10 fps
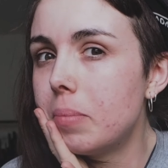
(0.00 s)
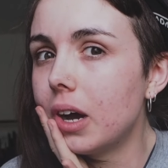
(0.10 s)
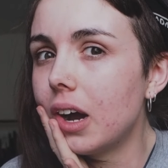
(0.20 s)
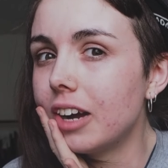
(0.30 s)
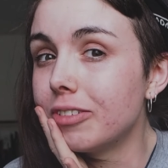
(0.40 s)

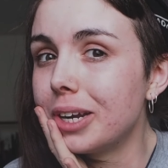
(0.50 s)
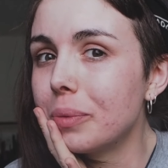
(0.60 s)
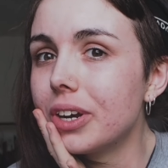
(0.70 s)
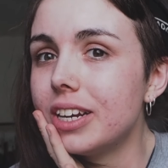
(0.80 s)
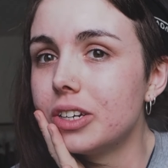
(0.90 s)
but I really
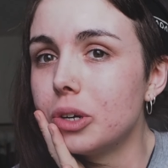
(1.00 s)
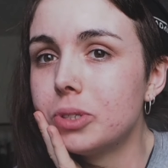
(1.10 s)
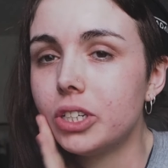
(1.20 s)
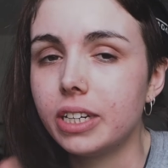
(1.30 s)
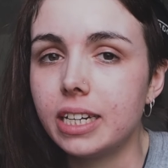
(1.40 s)
wanted an
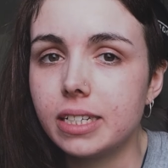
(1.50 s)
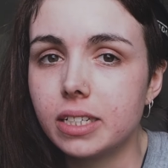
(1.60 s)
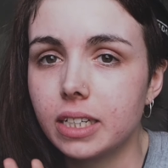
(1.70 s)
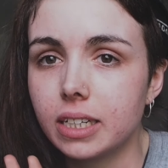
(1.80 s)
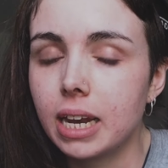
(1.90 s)
opportunity
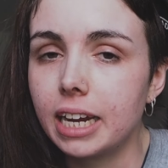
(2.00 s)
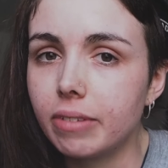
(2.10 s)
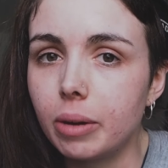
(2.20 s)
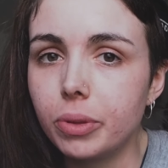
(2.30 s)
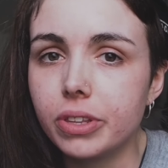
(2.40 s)
to play
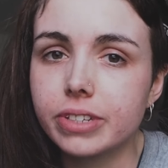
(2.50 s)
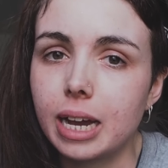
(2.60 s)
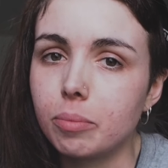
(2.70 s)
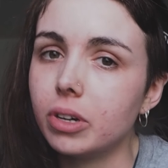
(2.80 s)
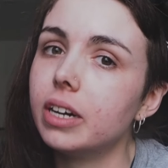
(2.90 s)
around with this
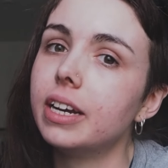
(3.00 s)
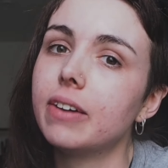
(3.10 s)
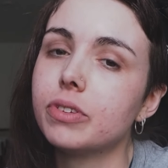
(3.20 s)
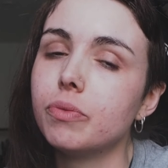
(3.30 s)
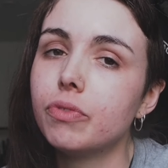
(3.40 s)
camera and
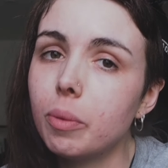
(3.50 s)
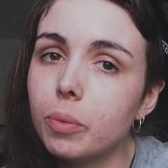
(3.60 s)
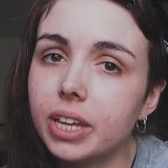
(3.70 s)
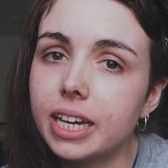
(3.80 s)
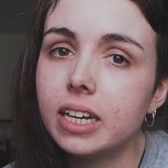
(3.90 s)
have some fun
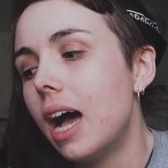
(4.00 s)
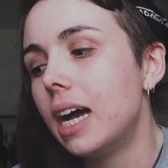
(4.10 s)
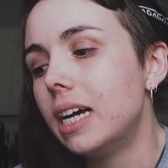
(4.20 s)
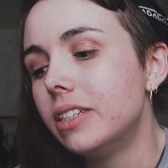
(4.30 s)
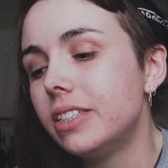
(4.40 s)
with it.
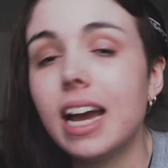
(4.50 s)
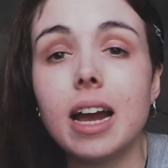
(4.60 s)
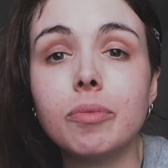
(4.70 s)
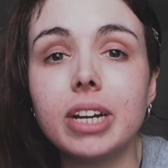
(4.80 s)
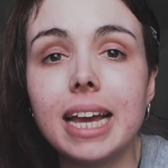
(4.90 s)
And yeah,
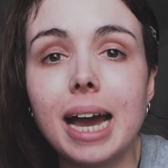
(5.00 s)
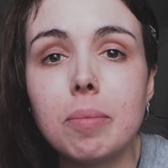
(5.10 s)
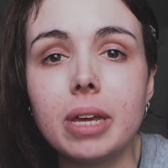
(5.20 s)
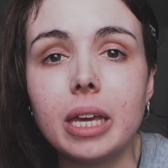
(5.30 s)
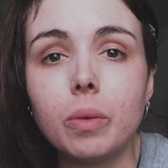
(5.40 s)
I'm really
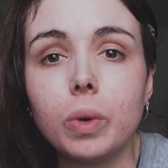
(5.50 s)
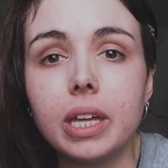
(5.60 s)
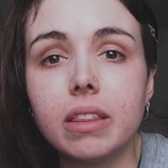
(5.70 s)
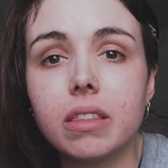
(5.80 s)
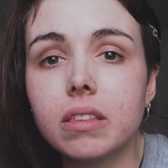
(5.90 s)
happy
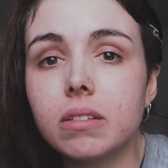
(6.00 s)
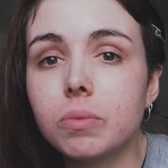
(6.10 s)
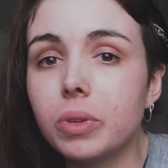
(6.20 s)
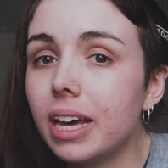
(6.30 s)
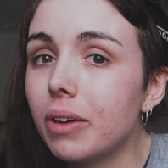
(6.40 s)
with
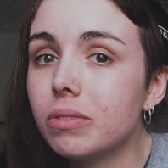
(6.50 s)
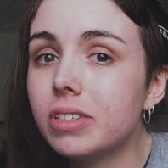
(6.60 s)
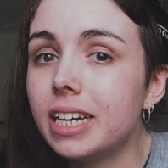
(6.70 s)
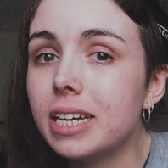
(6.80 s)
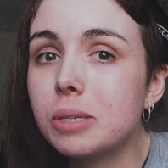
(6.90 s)
with how
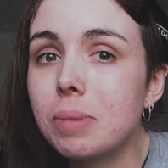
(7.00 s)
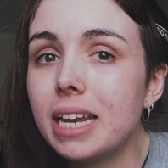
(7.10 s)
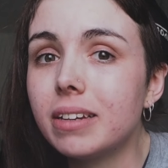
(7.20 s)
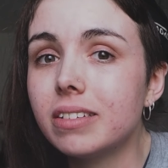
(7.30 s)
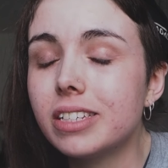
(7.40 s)
today has
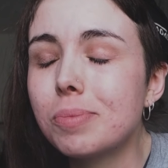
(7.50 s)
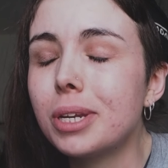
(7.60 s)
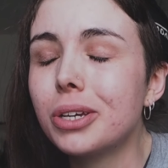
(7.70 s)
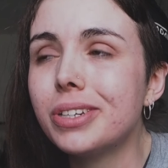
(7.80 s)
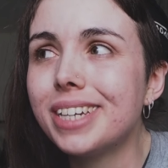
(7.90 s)
been. It's
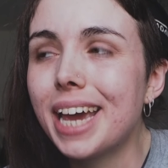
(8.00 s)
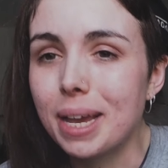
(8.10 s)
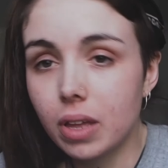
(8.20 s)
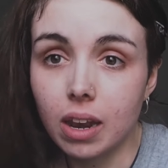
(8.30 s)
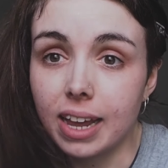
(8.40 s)
been a good
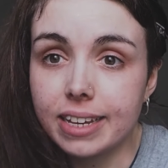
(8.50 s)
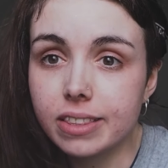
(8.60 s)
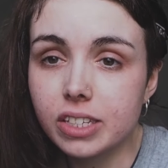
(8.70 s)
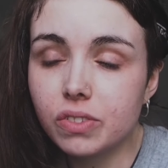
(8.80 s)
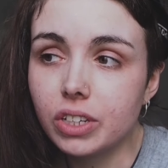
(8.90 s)
day. Like
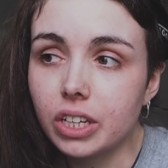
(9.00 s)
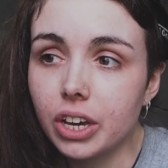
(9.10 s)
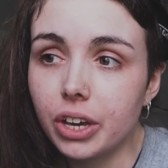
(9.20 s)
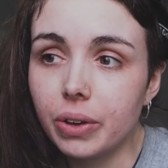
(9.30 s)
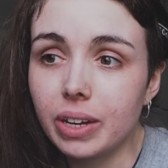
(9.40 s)
this video
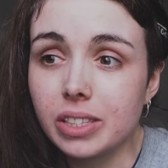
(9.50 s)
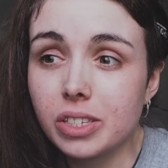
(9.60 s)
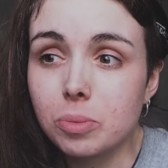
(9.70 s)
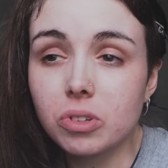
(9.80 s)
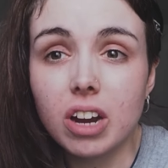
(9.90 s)
and
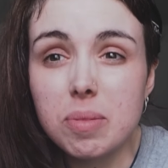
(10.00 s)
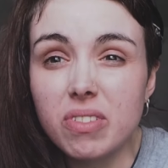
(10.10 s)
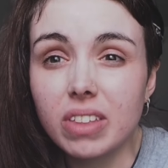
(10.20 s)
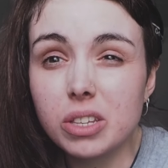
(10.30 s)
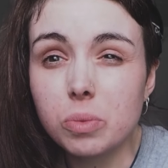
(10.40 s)
subscribe
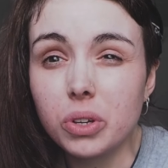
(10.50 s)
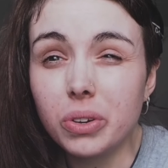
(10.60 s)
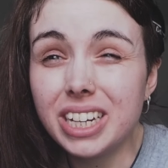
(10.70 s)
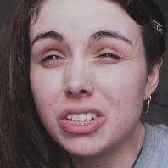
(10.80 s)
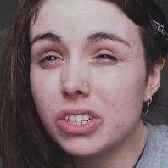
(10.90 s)
if that's what
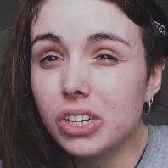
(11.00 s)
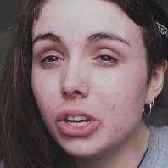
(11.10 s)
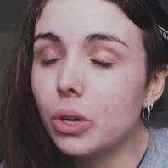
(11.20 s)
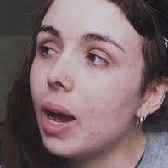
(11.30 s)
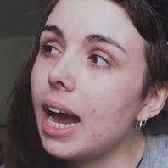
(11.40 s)
you're
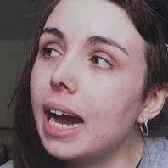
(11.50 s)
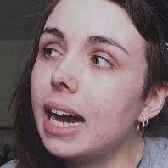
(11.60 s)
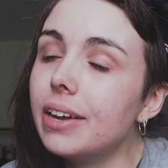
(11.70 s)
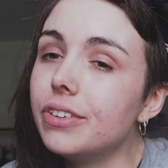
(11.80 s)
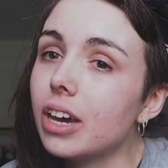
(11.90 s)
into
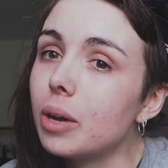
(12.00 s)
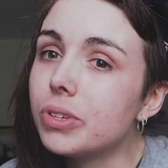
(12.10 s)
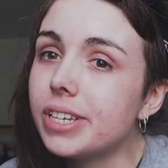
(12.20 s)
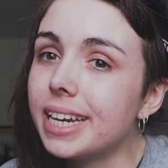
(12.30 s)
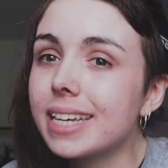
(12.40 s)
and I
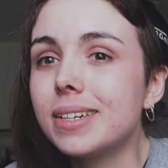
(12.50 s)
will see you next